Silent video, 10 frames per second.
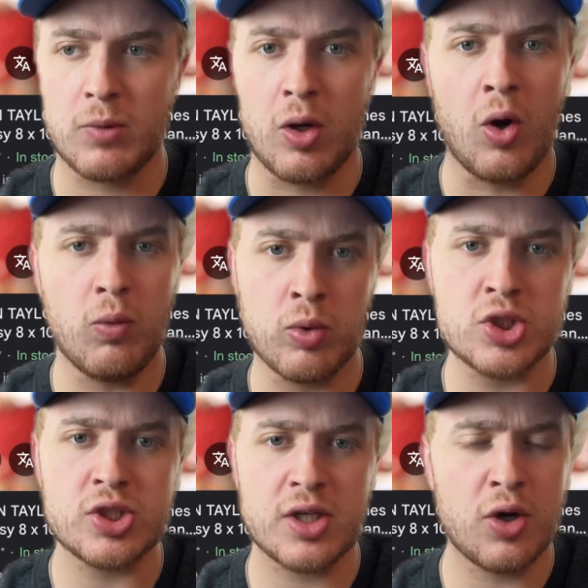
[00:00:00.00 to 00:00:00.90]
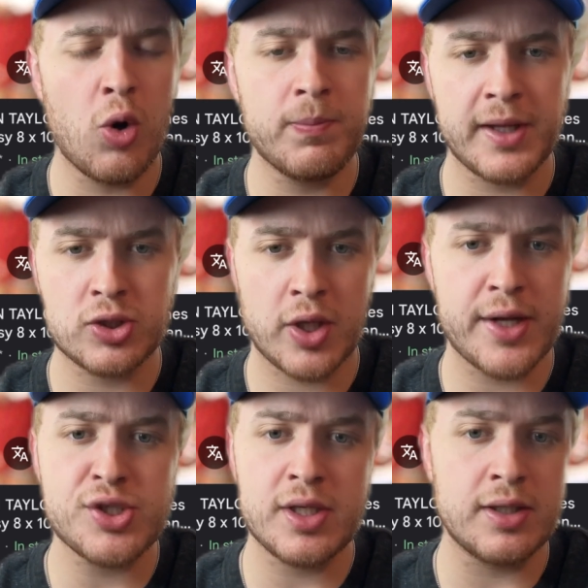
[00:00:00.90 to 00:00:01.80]
We're just going to hope that tragedy
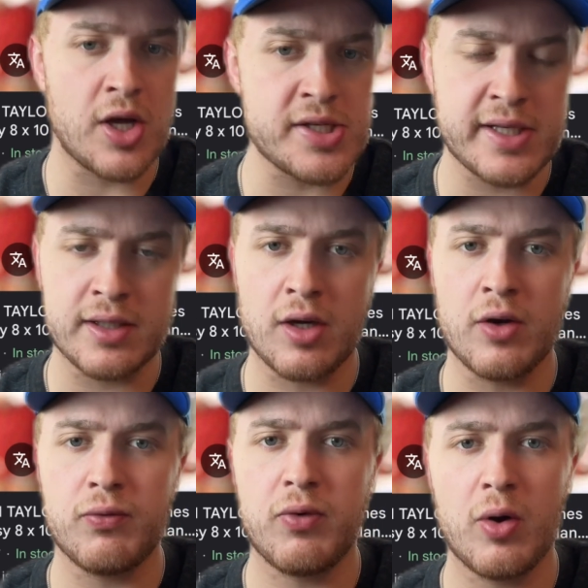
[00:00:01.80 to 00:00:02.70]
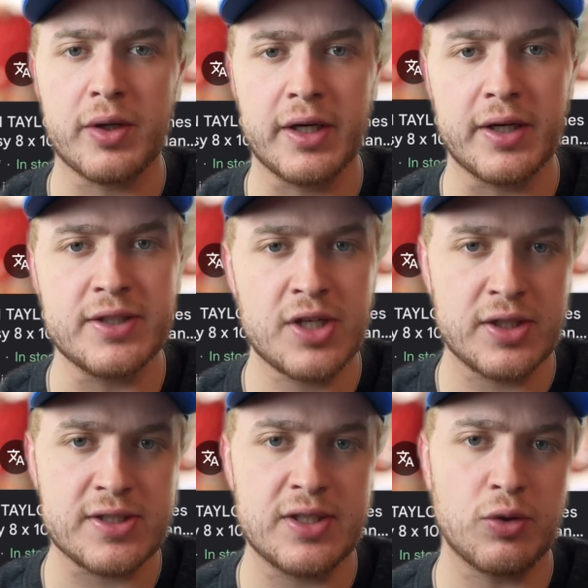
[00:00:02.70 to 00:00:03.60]
doesn't unfold here. He's going to still
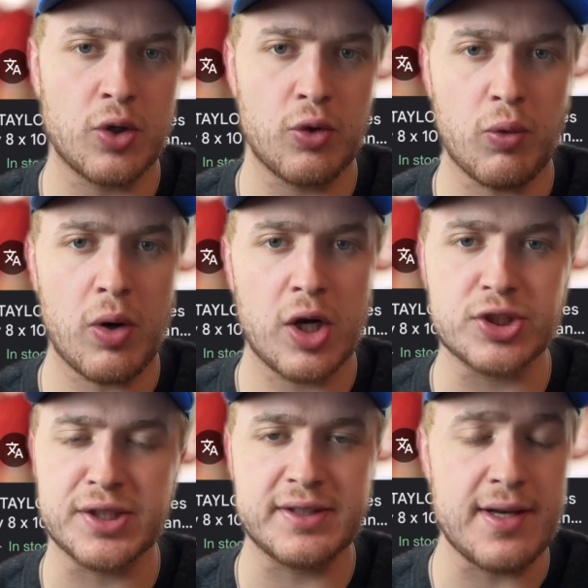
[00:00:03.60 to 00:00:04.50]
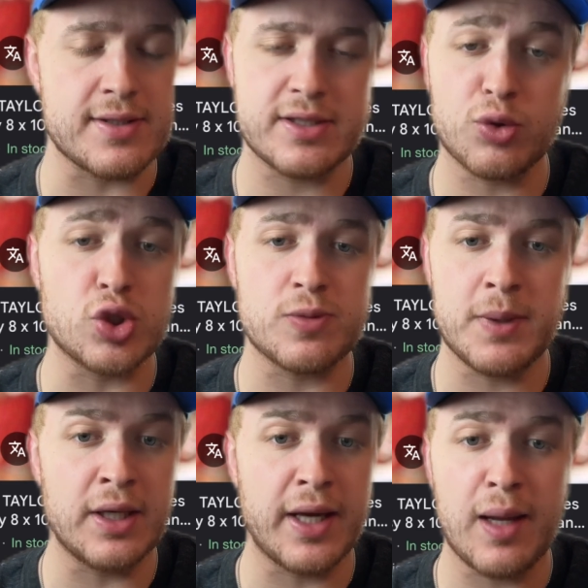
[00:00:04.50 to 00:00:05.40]
go to Washington and still just be a
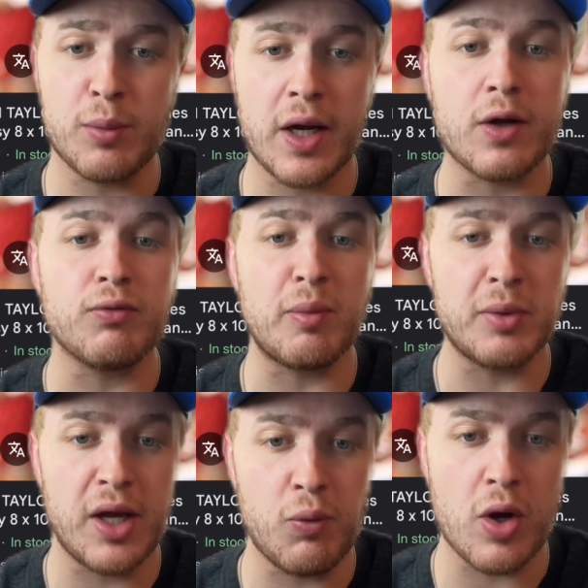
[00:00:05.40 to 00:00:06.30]
game wrecker from day one.